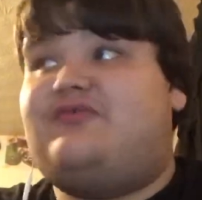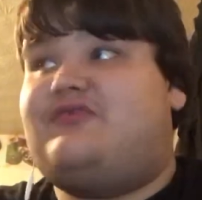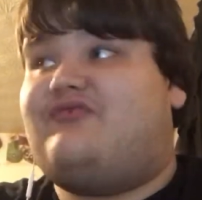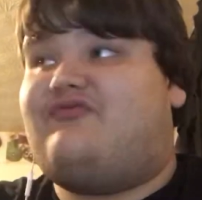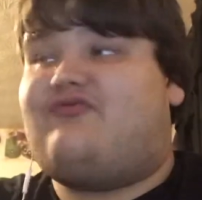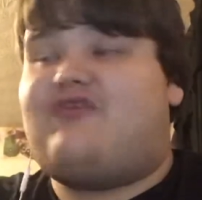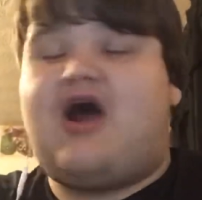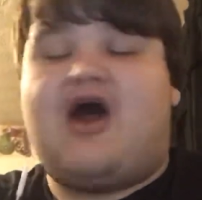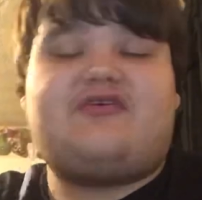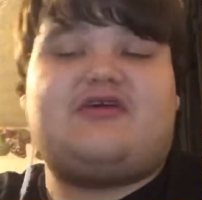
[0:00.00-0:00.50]

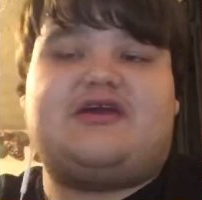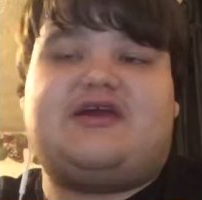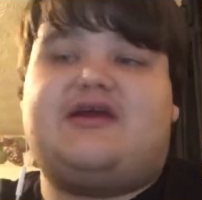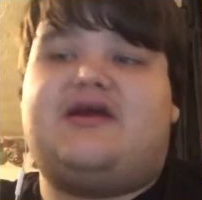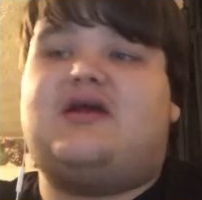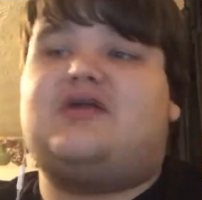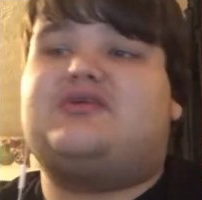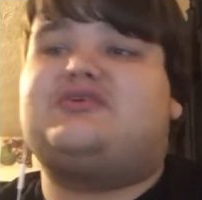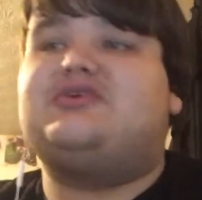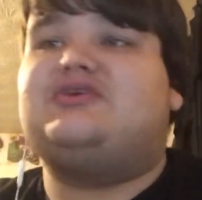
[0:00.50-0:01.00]
father
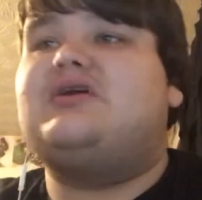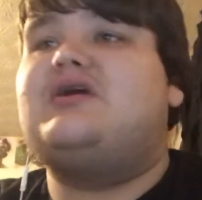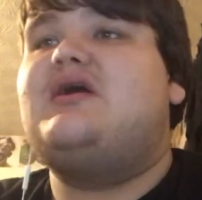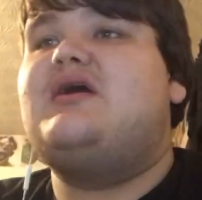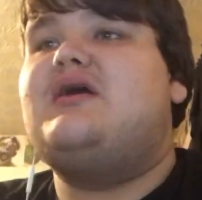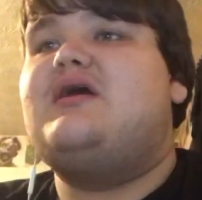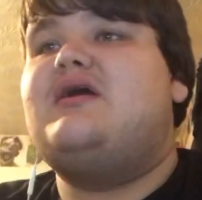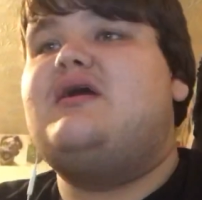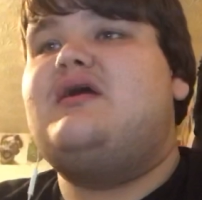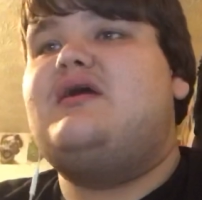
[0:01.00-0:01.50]
character,
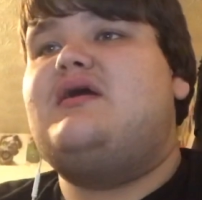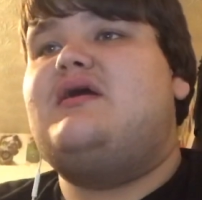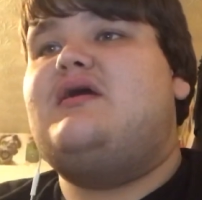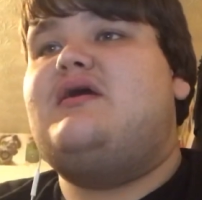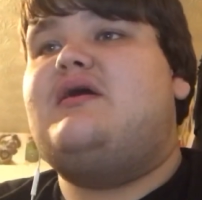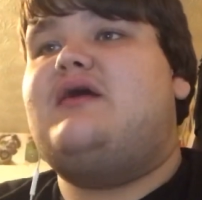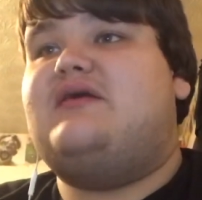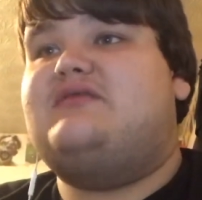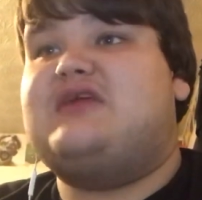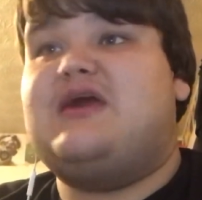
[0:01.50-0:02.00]

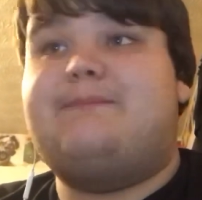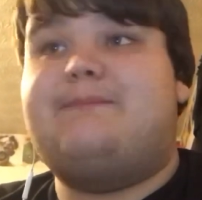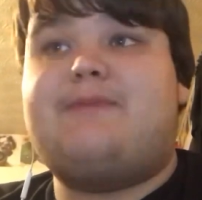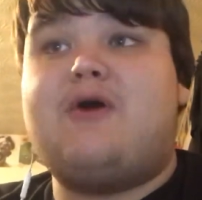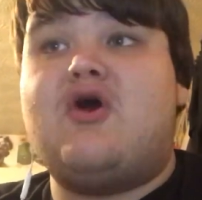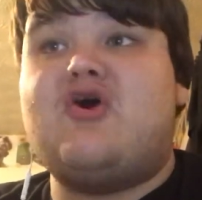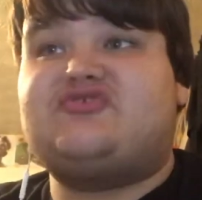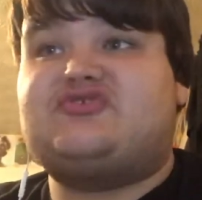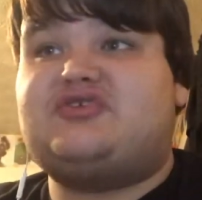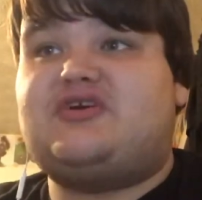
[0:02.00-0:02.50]
and they
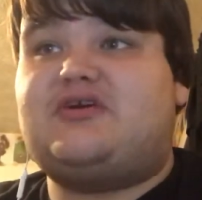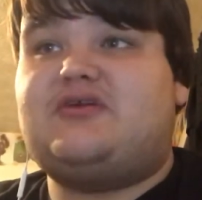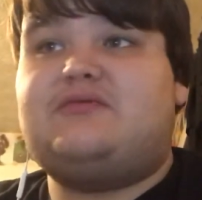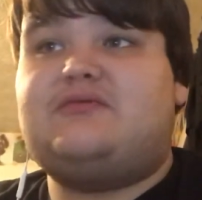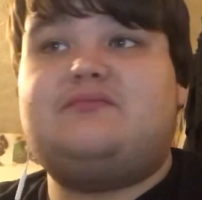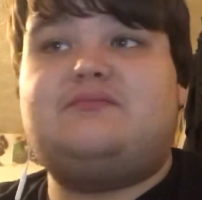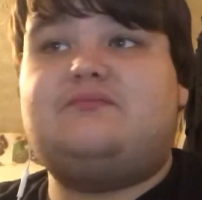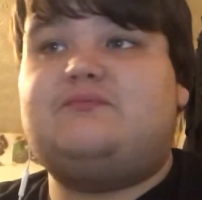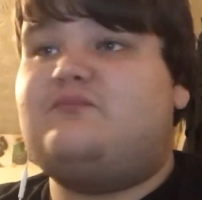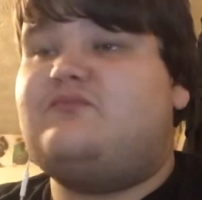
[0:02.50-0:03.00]
both
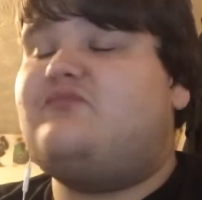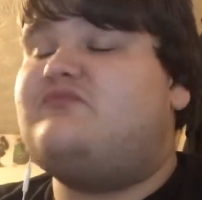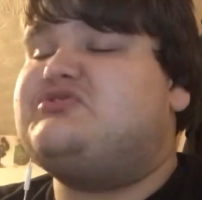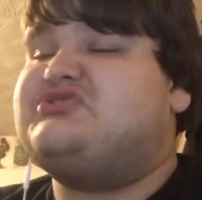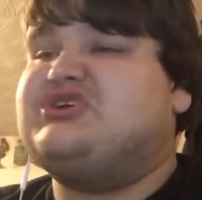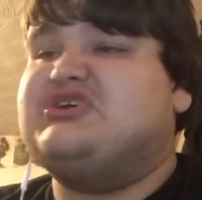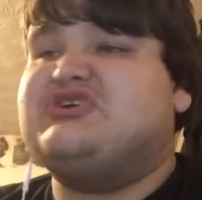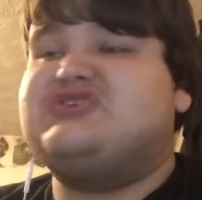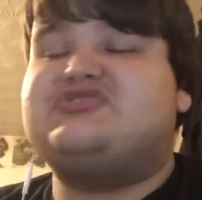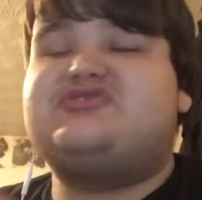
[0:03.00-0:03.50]
start
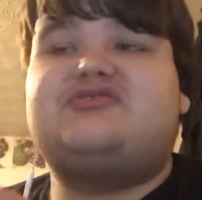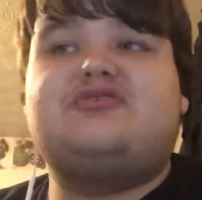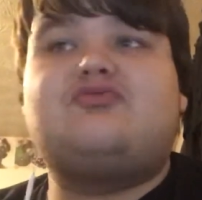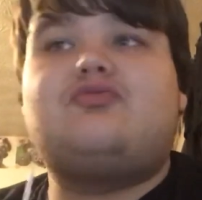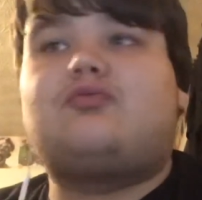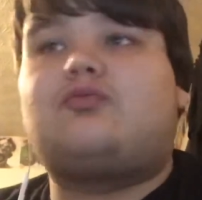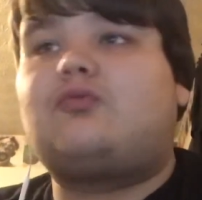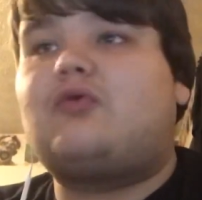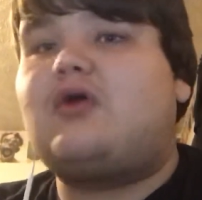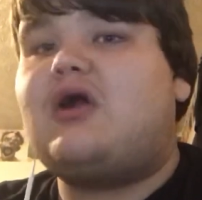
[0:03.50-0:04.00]
just
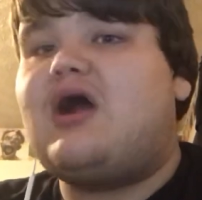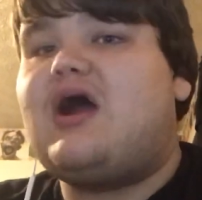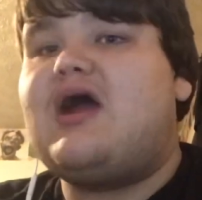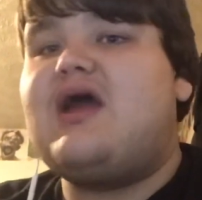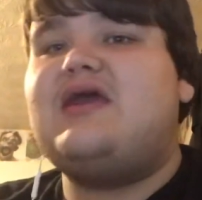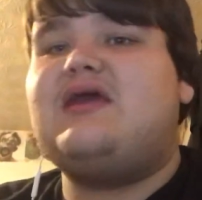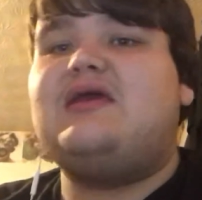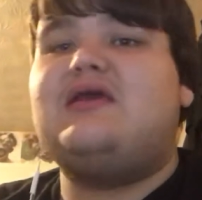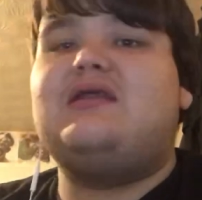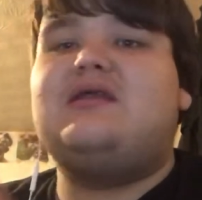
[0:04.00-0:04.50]

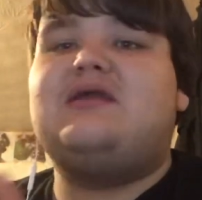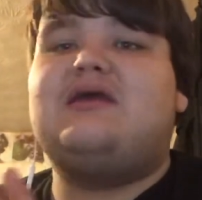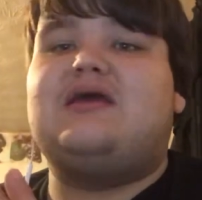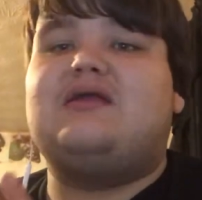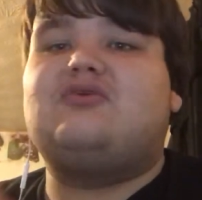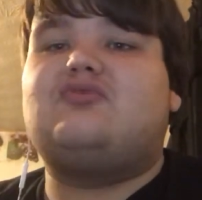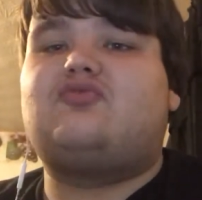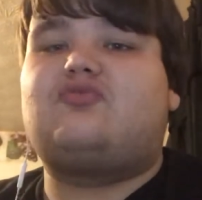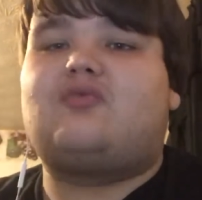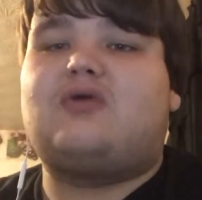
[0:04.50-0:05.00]
crying
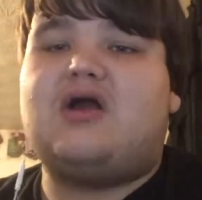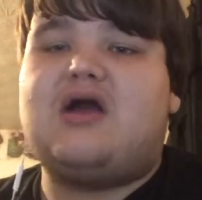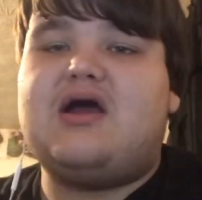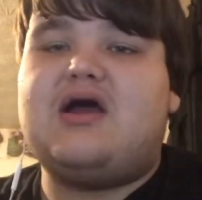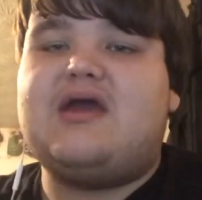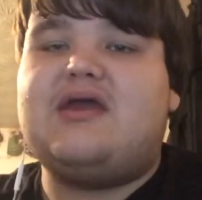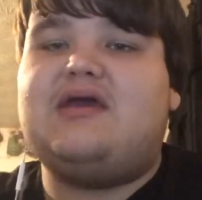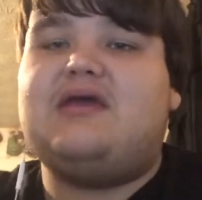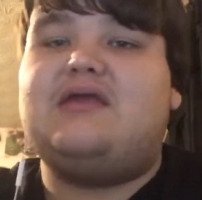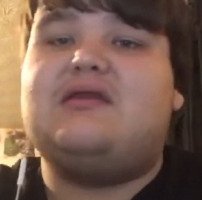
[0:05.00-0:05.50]
and
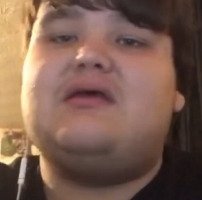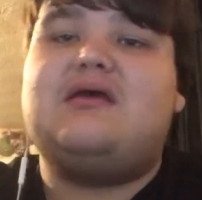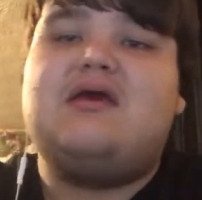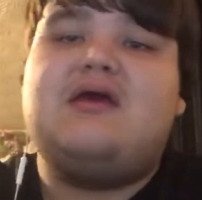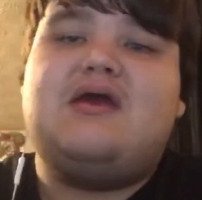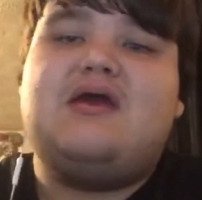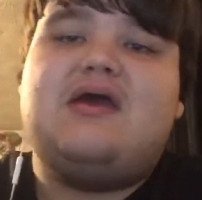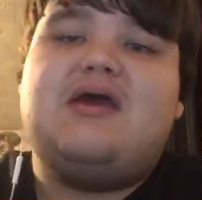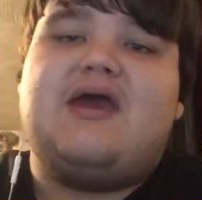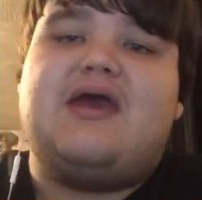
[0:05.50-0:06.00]
crying,
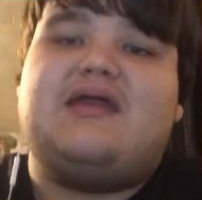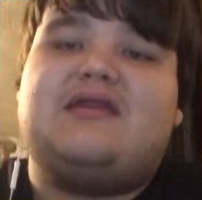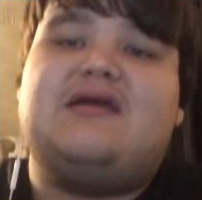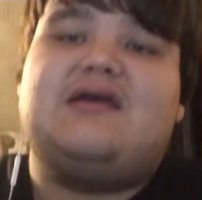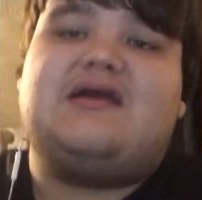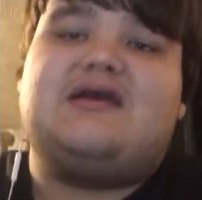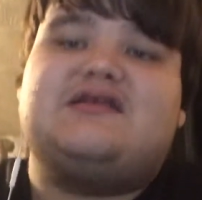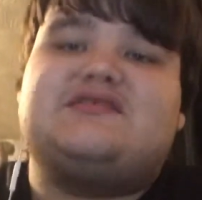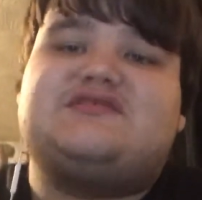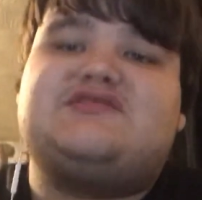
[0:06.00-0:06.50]
and
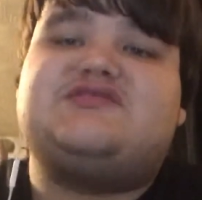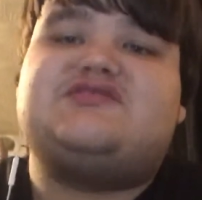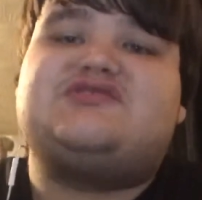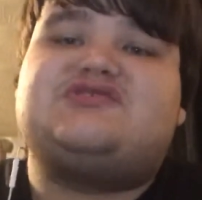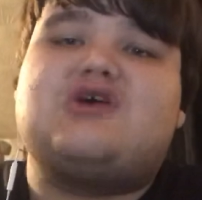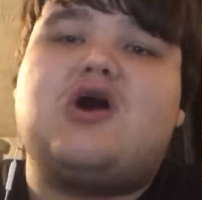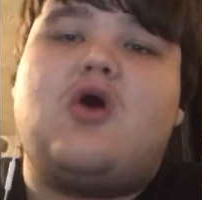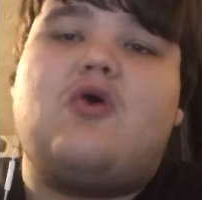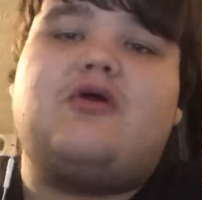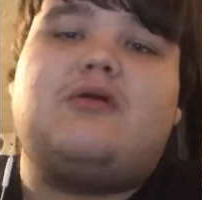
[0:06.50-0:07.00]
it gets
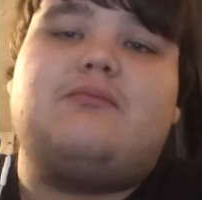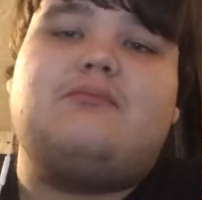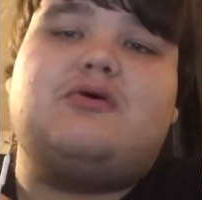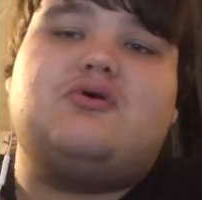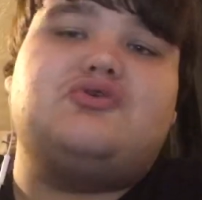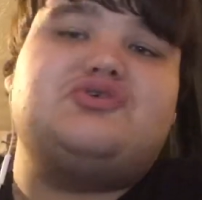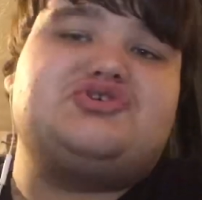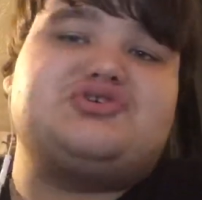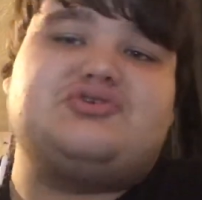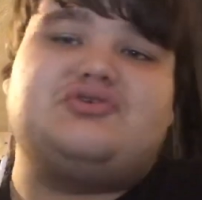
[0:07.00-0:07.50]
so
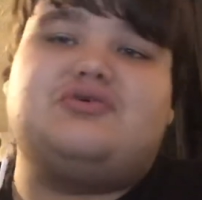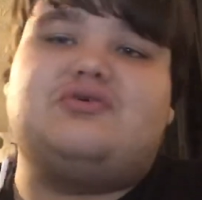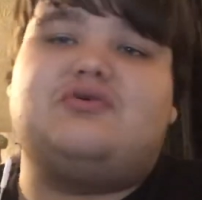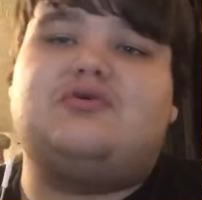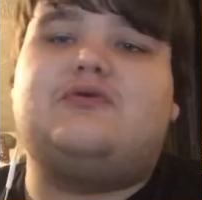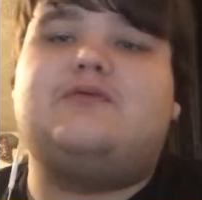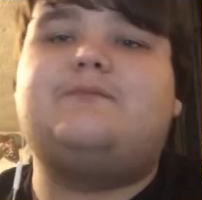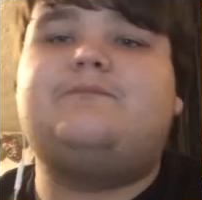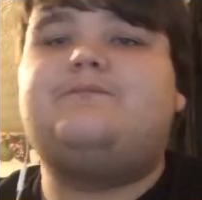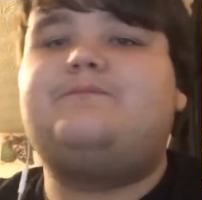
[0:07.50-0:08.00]

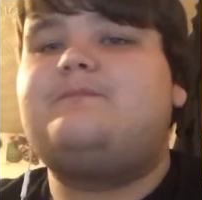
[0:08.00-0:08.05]
emotional.